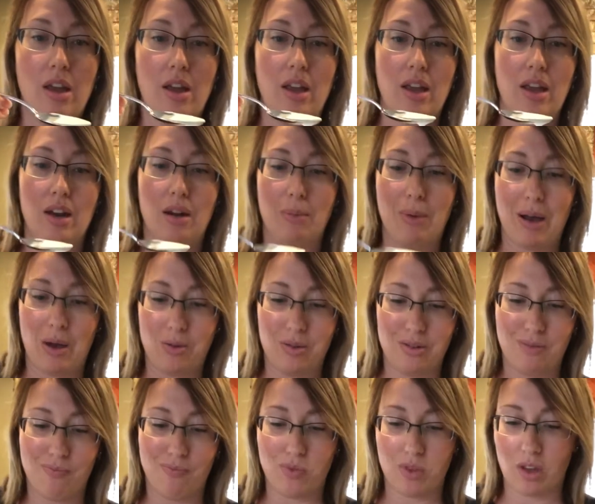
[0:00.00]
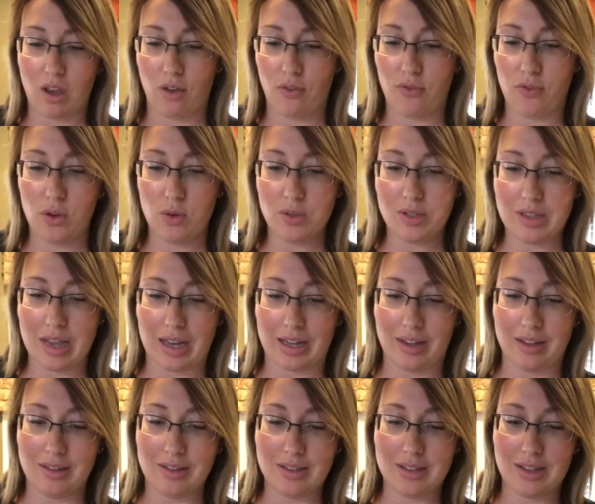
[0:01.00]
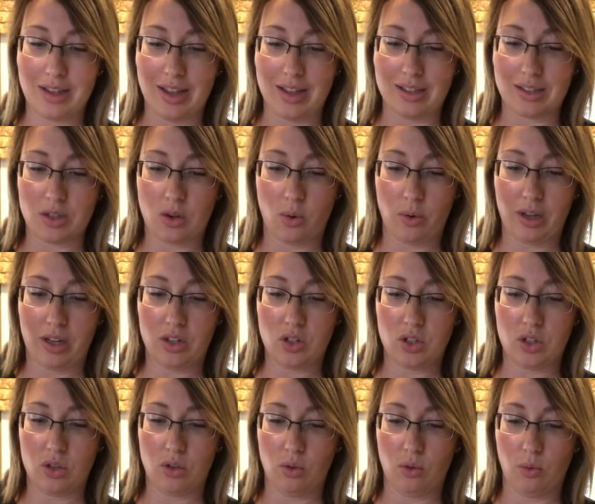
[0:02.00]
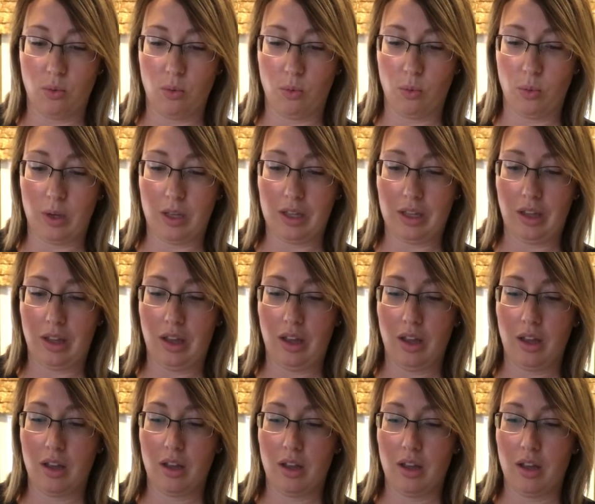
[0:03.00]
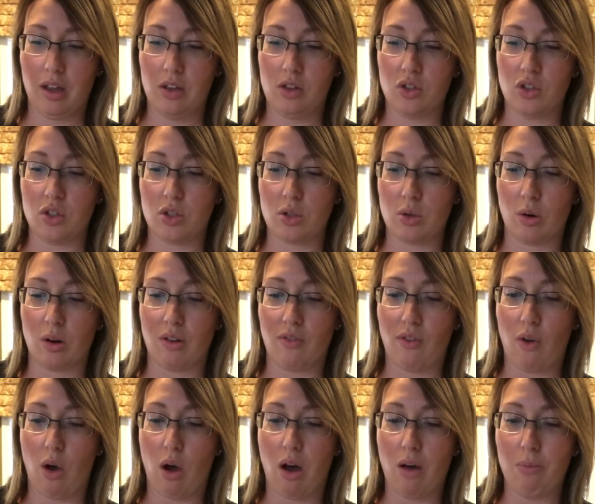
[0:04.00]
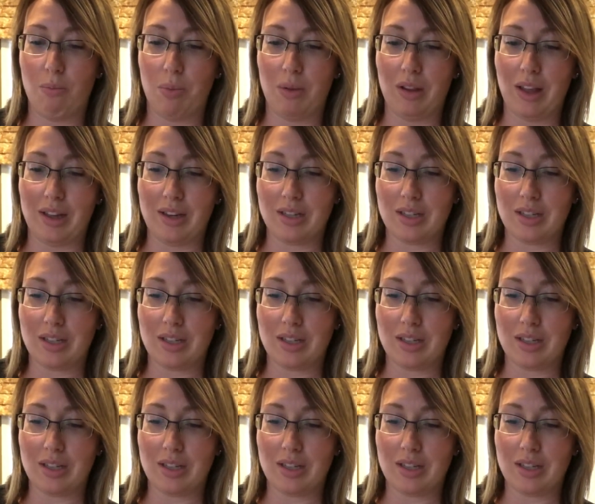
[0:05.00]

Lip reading: in about a few seconds, it's going to really just sort of all blend